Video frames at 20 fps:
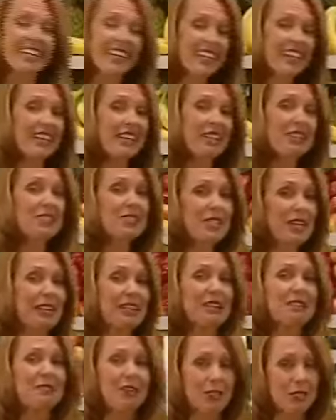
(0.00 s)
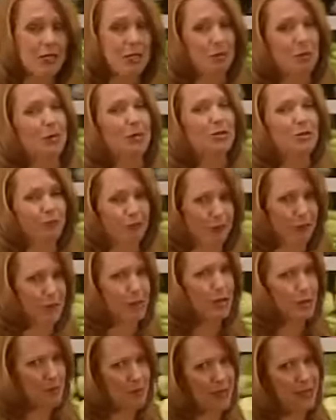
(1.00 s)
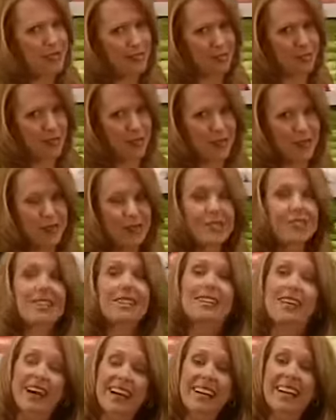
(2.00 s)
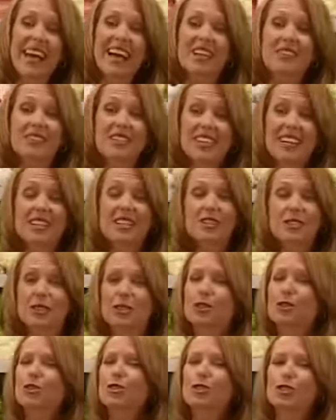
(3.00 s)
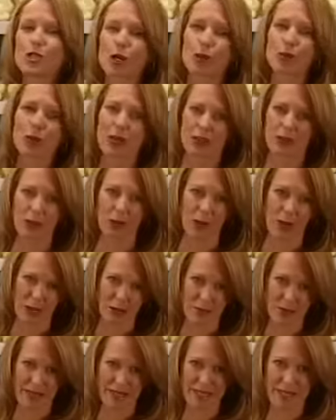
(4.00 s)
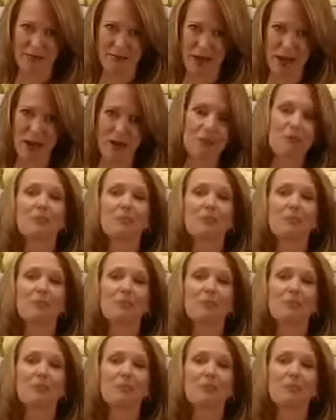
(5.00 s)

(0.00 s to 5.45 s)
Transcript: Getting your daily vegetables and fruit can be difficult. 9 out of 10 adults don't get the recommended amount.